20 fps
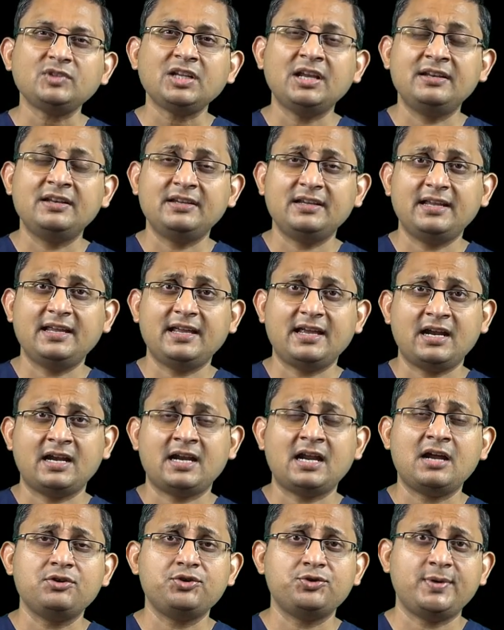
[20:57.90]
and
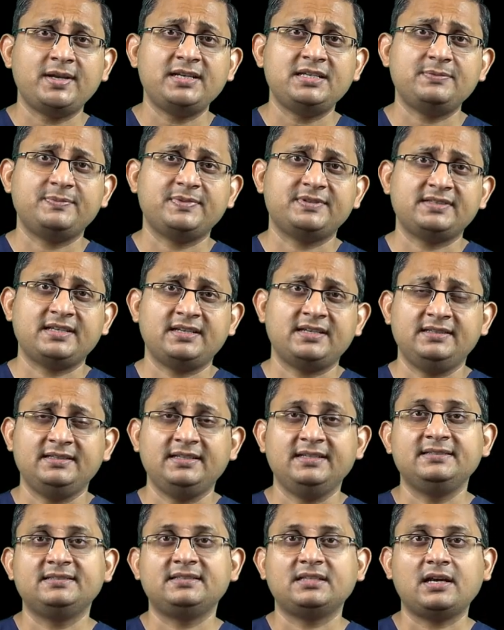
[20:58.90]
around 20% in the
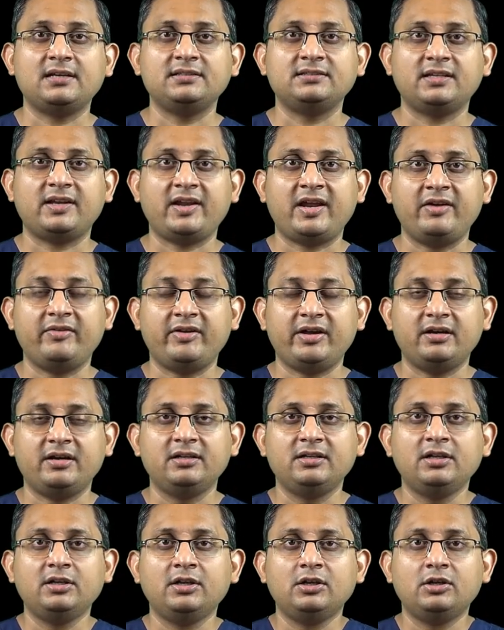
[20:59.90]
incisor area.
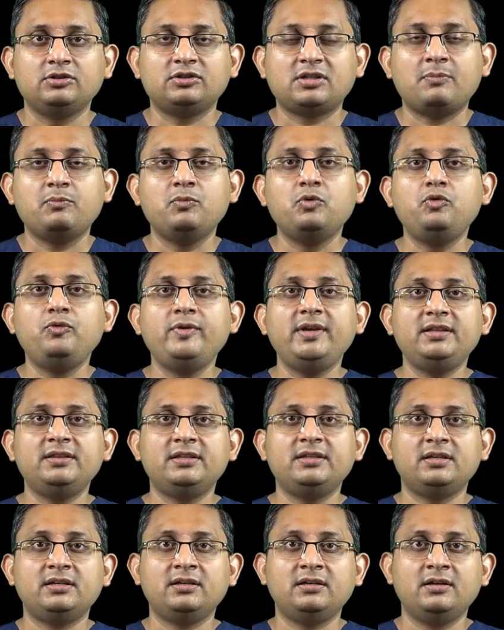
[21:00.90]
So I'm moving
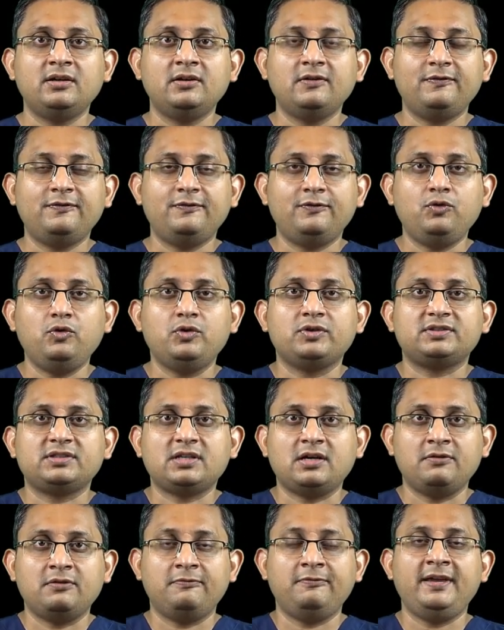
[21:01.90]
the force
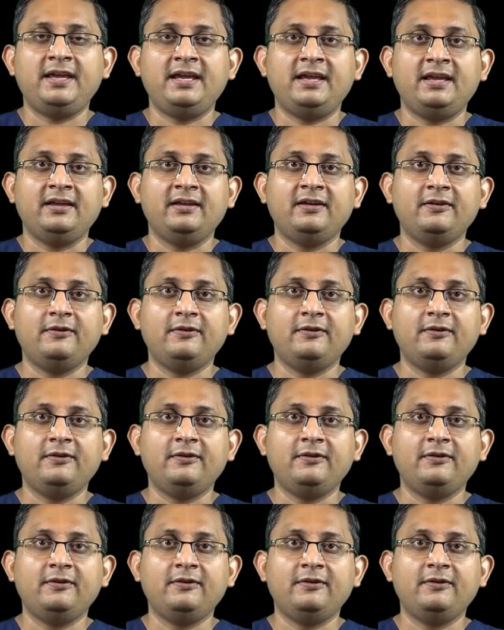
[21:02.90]
away